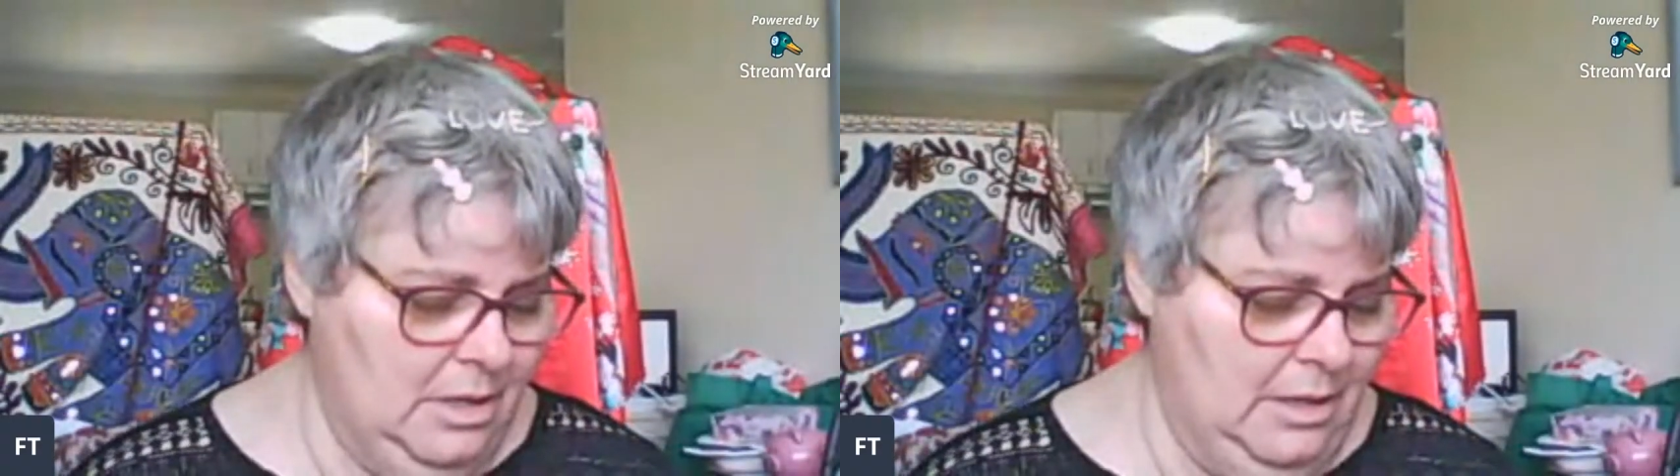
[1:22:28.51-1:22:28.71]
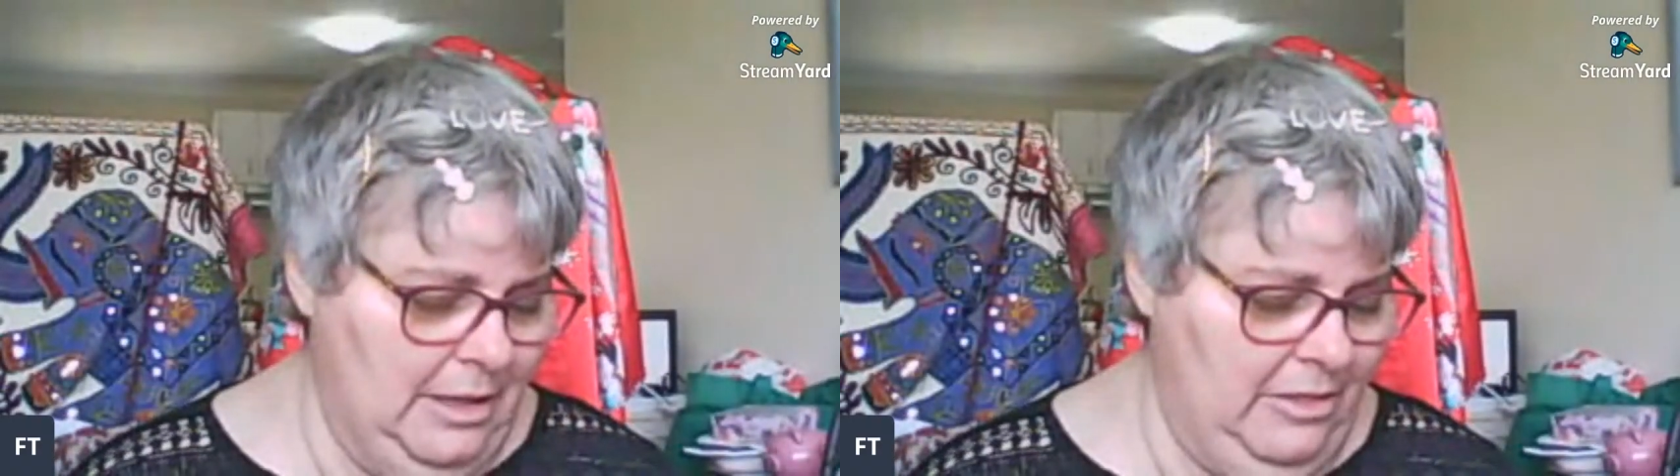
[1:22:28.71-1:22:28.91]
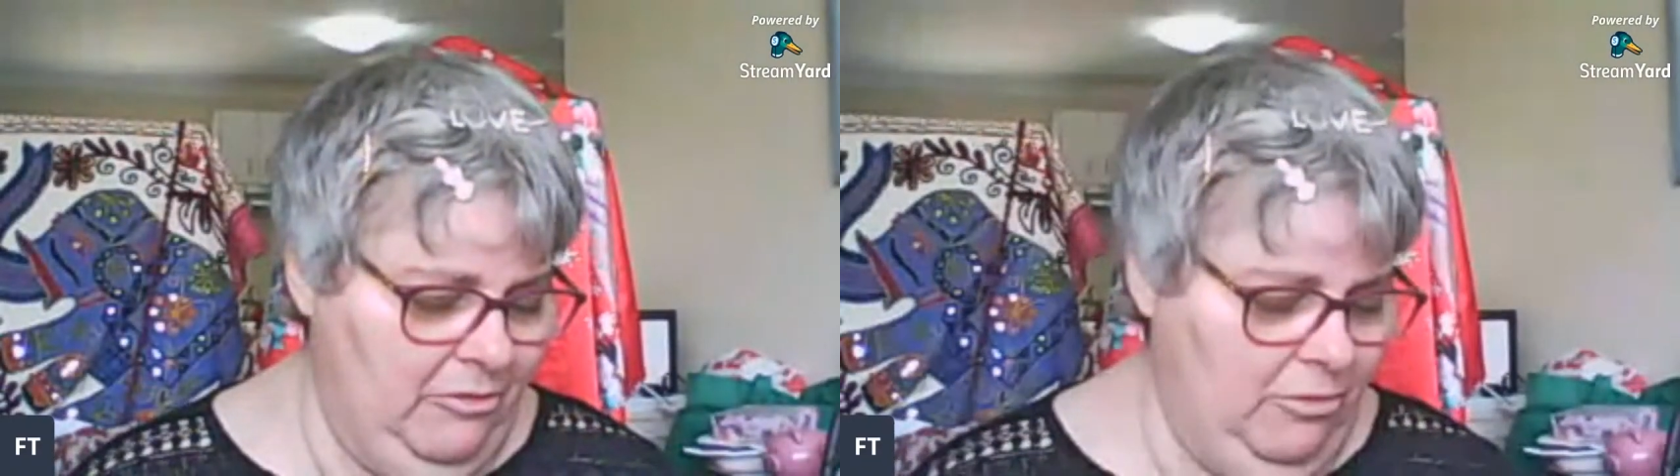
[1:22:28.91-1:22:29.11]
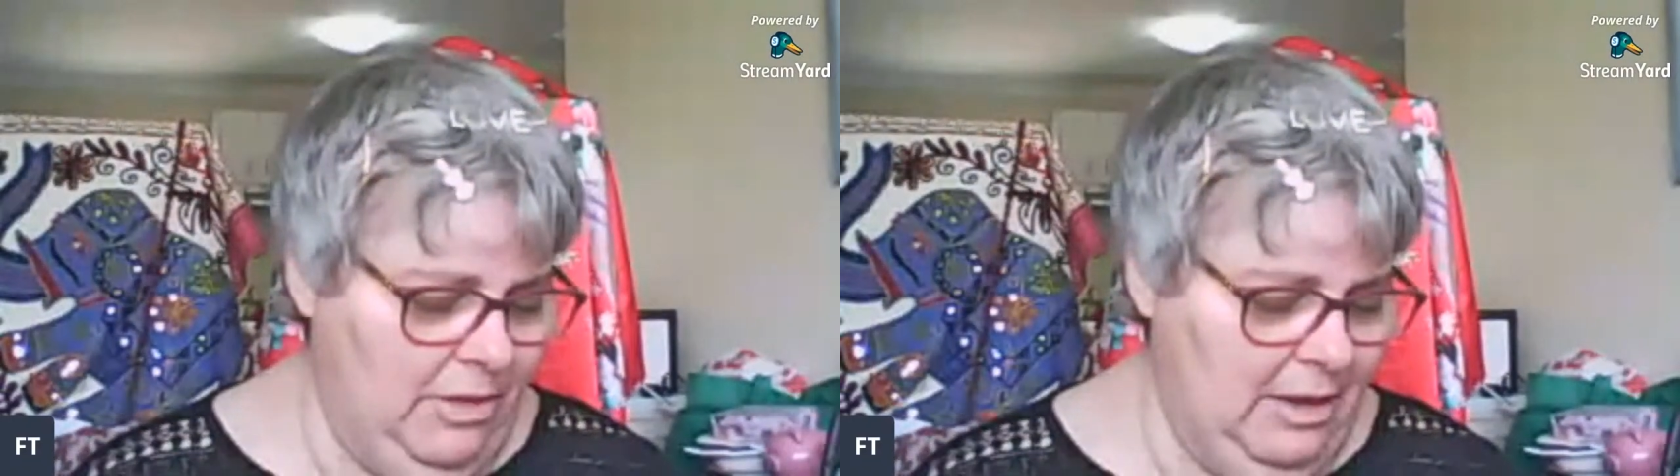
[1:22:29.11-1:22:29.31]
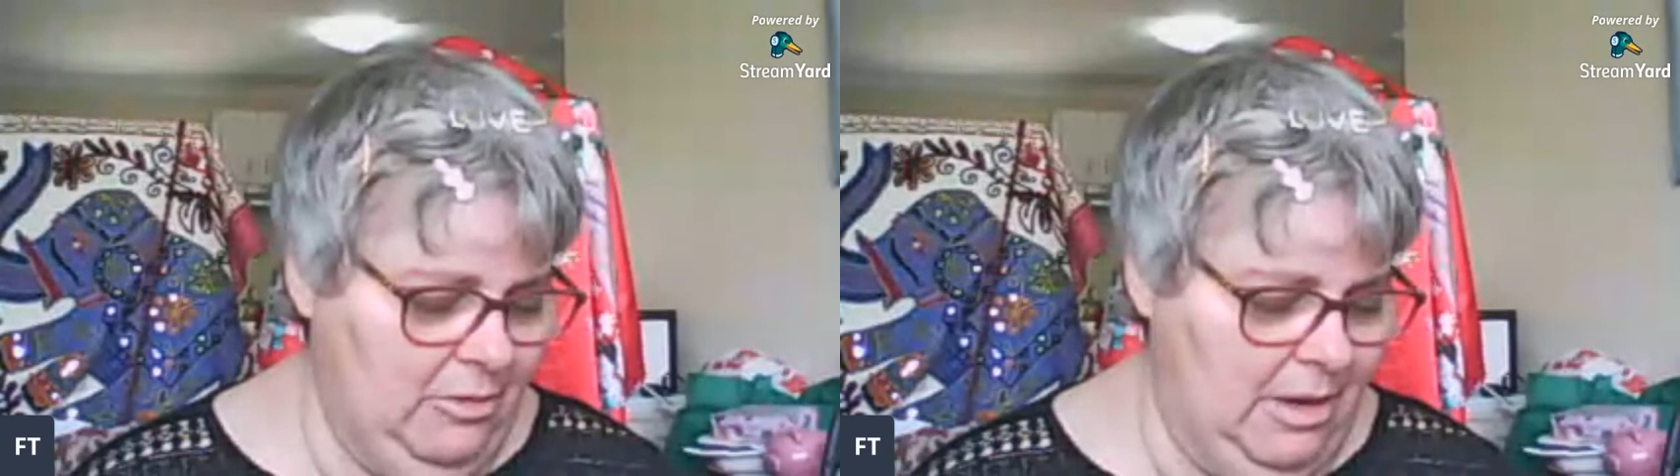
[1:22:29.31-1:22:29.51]
And they
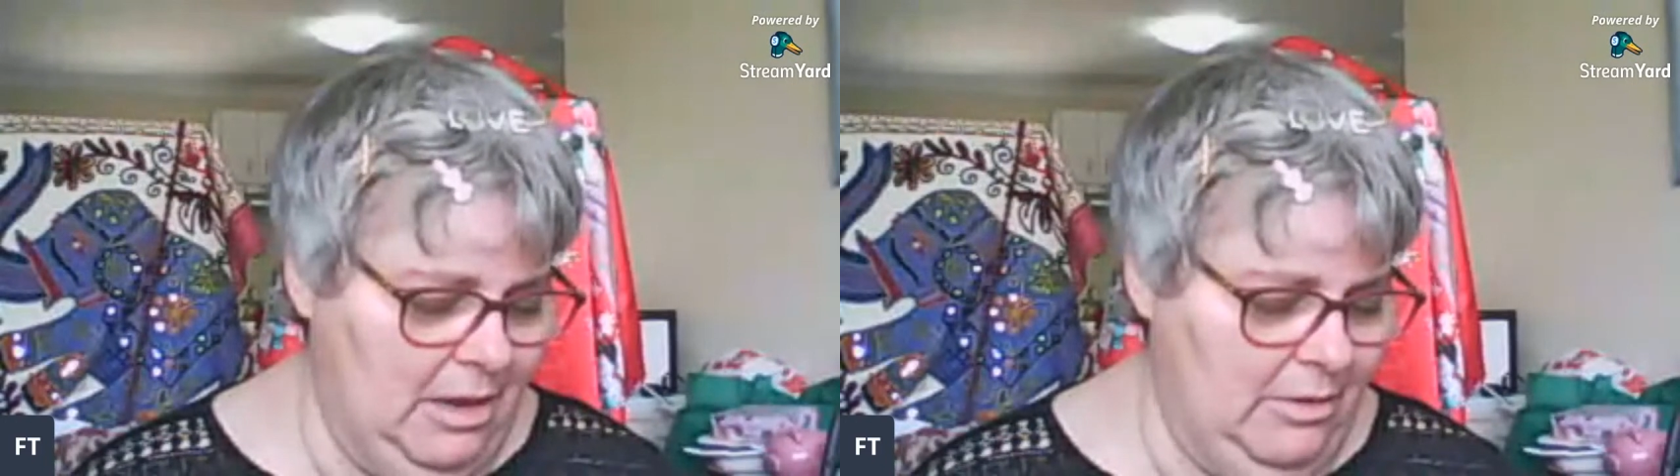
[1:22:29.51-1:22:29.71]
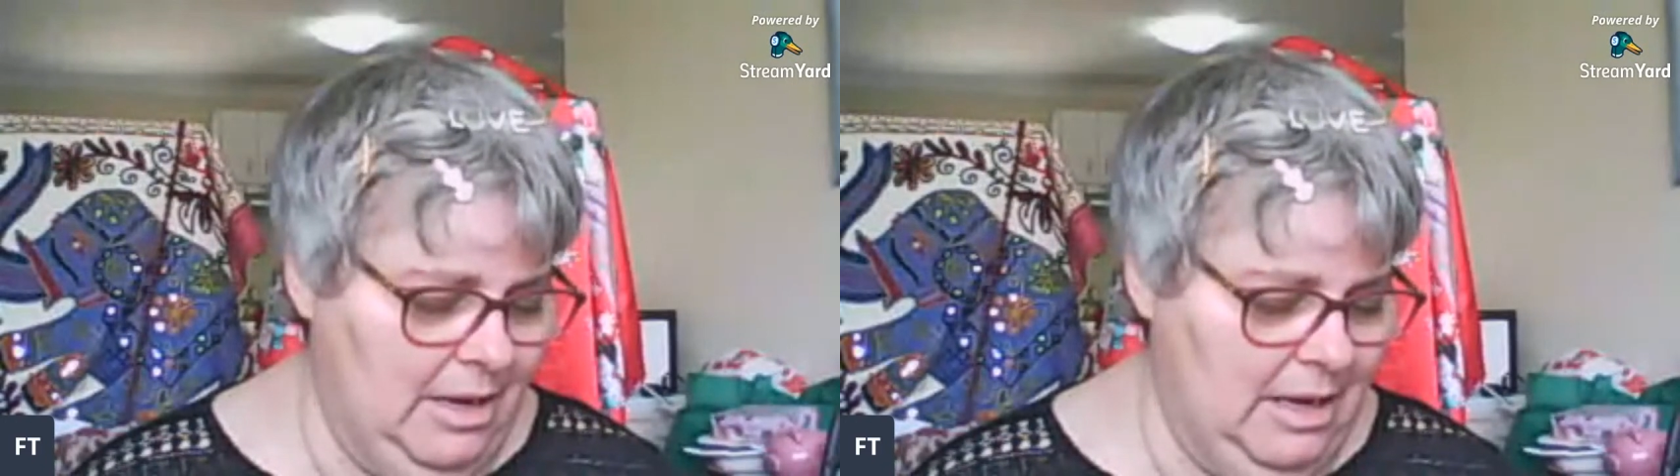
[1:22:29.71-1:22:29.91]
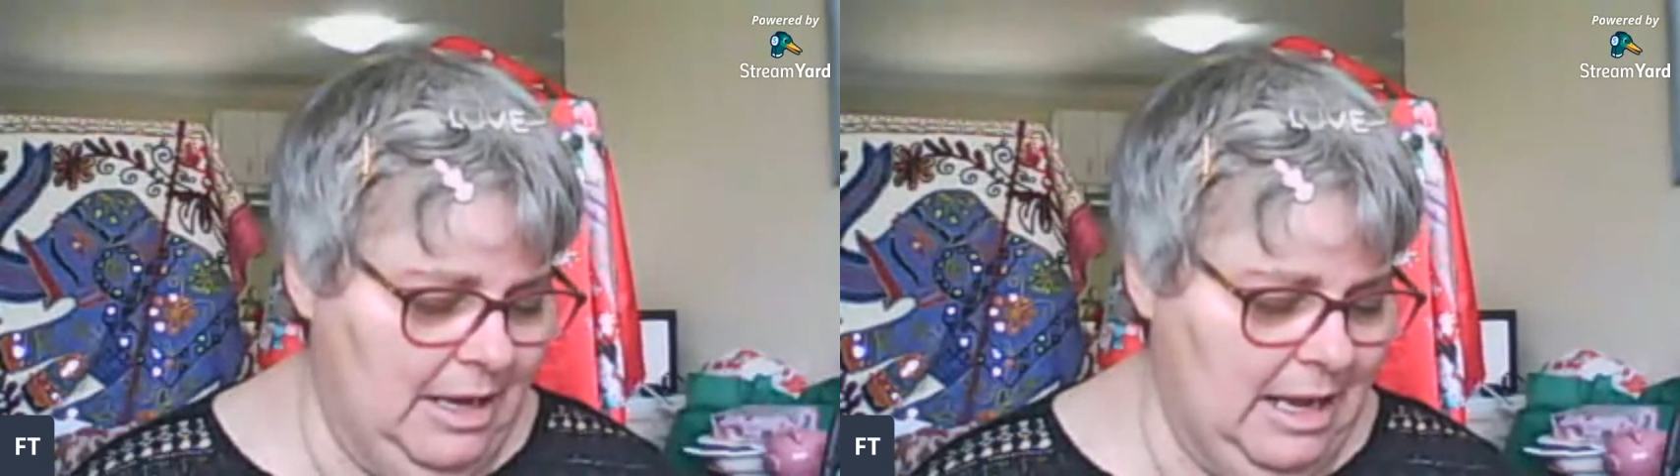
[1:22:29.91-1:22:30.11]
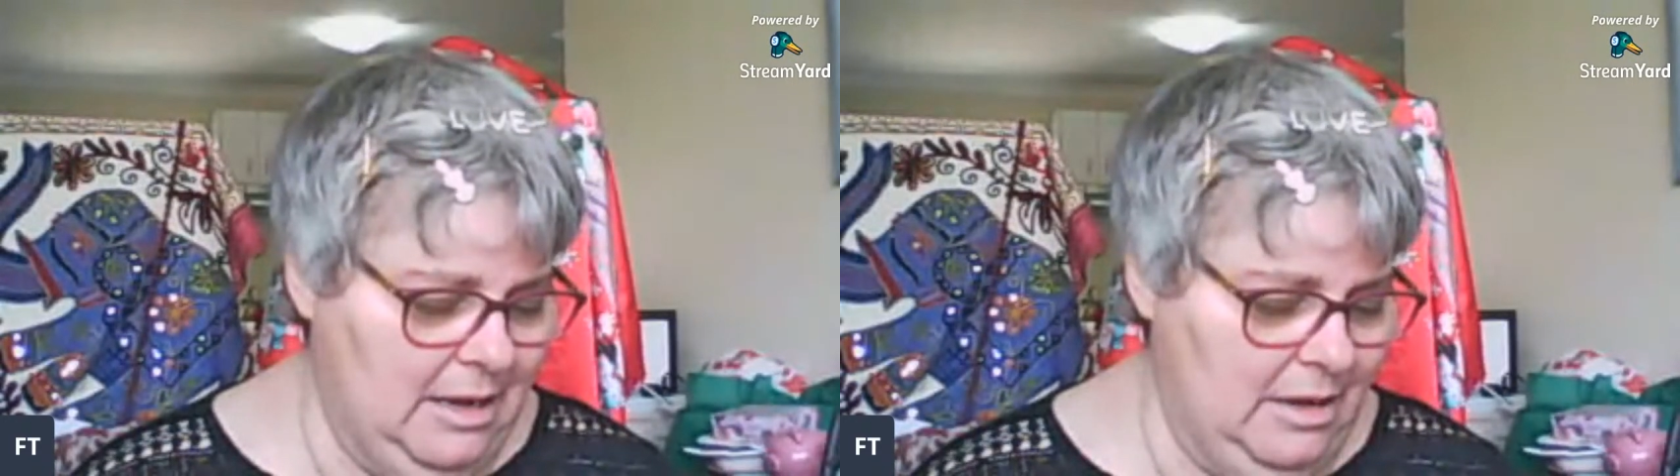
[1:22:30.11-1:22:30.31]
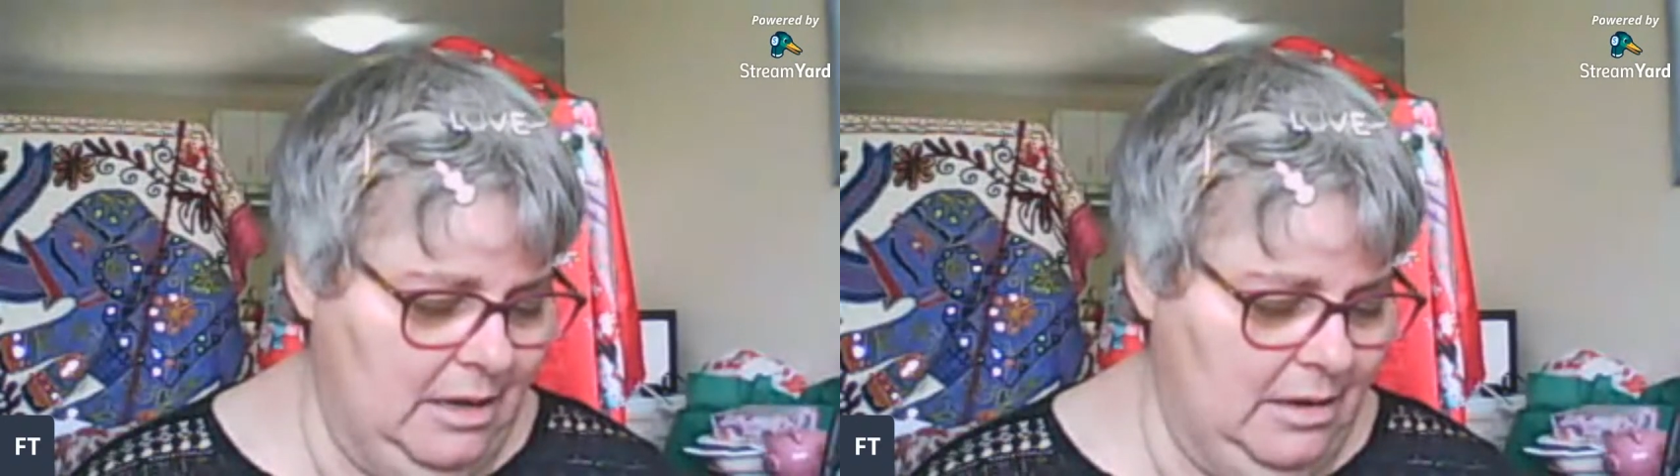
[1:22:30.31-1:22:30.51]
thought they could go in and get
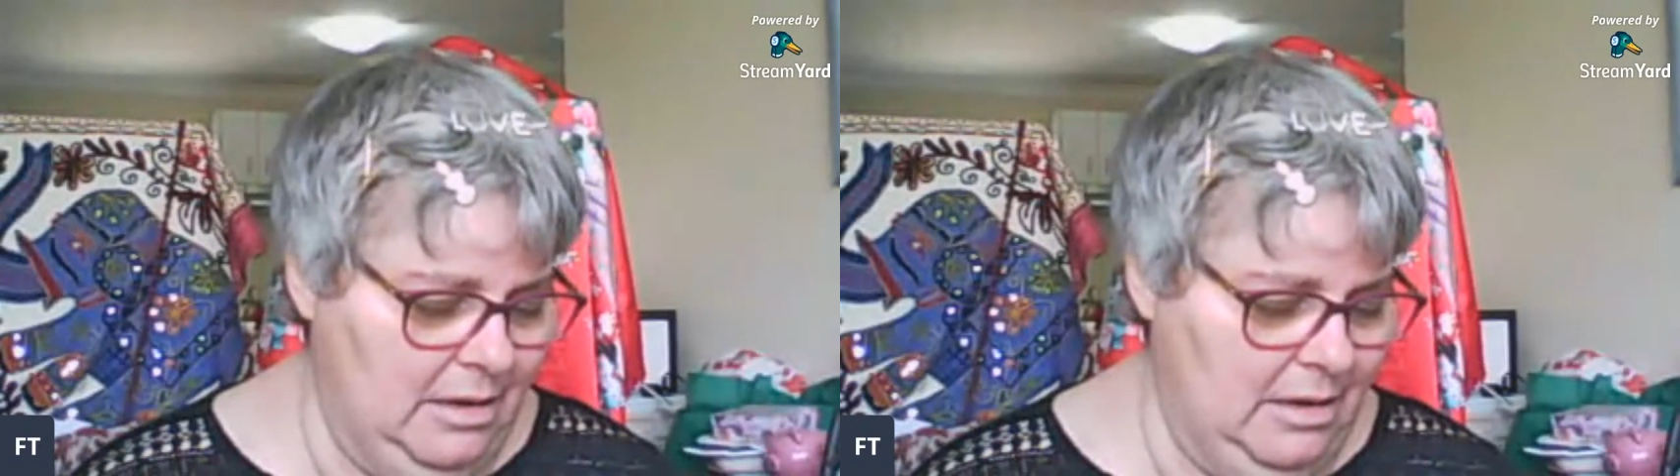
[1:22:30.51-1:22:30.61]
it,